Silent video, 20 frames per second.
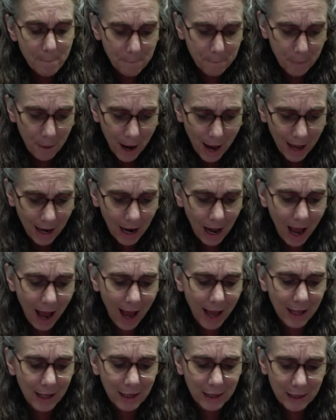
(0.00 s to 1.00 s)
But
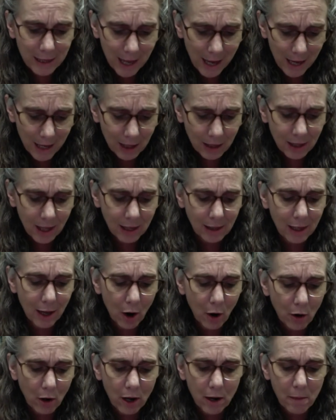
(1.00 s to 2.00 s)
I think that
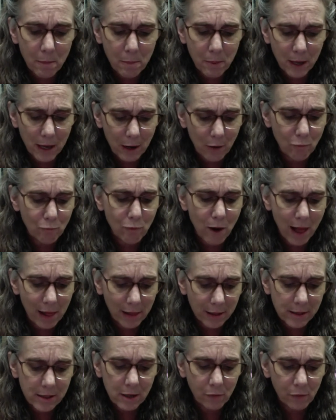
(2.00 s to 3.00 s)
they're going to be
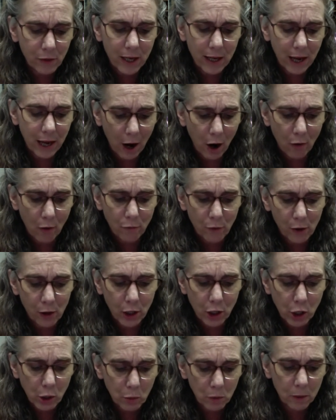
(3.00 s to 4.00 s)
relatively careful,
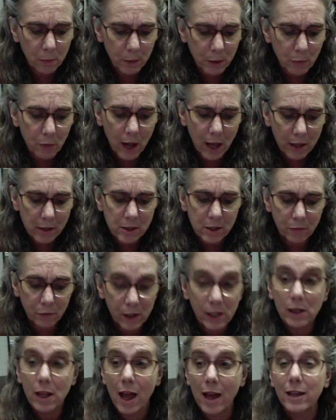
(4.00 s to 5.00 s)
and you will be
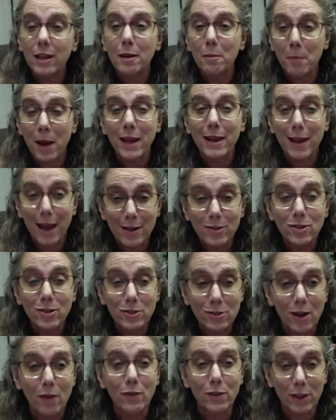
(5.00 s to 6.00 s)
relatively lucky. My guess
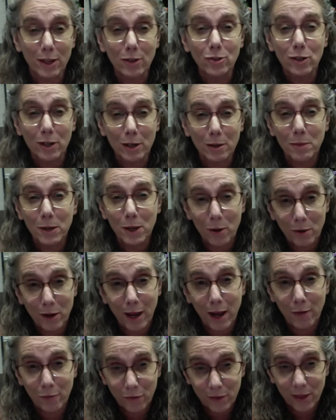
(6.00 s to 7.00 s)
is everything's going to be
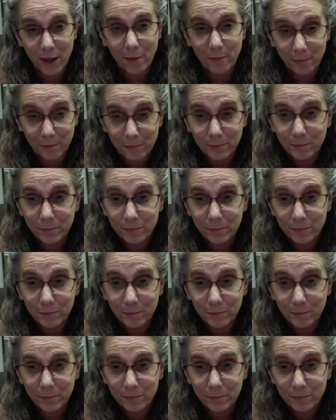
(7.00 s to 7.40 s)
okay for them.